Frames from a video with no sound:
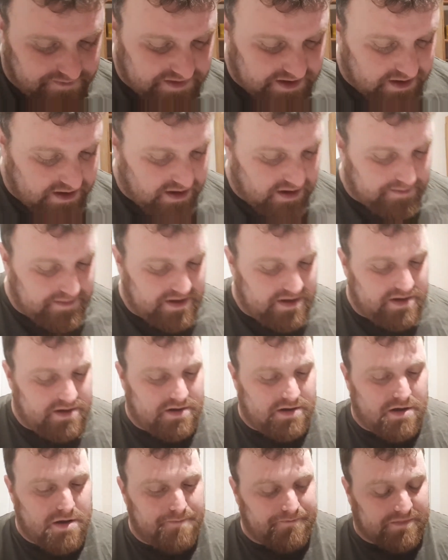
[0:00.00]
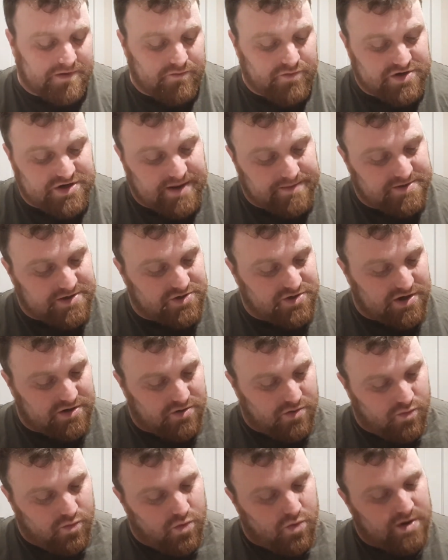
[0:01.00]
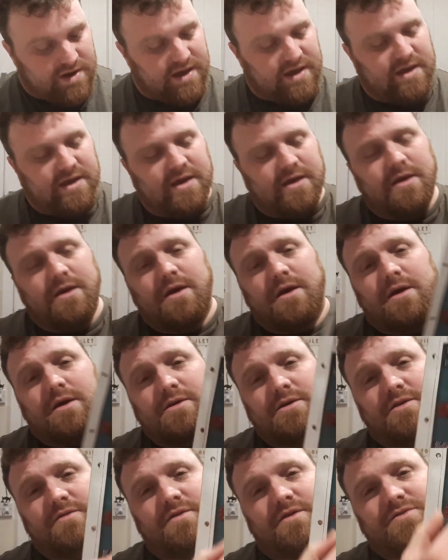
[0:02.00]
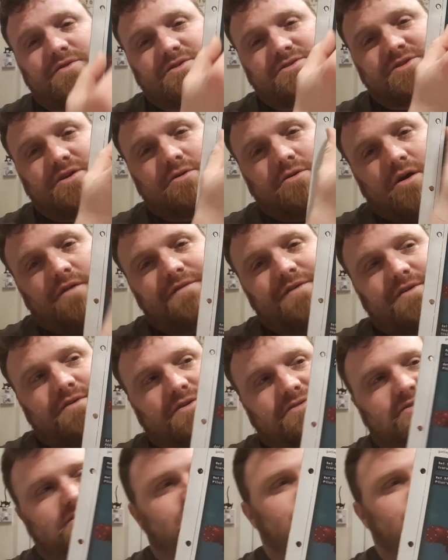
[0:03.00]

Redemptor Dreadnought Wargear here. You've got the sarcophagus, it's